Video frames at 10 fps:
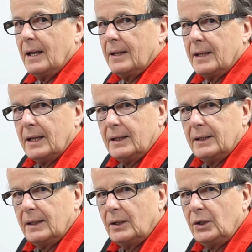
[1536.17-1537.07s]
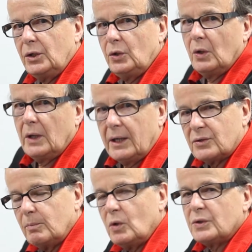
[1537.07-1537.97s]
that you, as
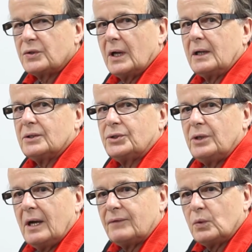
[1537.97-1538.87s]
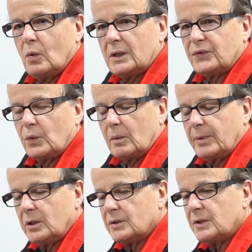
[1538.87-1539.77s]
a motorcyclist, you have to watch for,
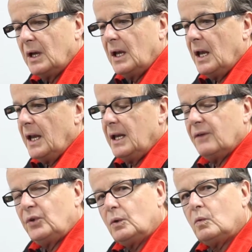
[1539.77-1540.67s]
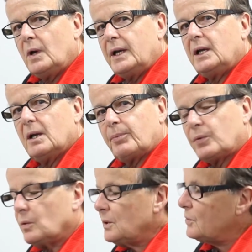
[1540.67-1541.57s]
because if you're riding up
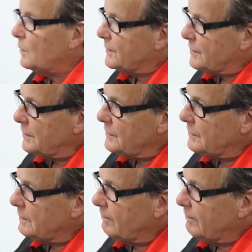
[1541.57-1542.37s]
through the twisties,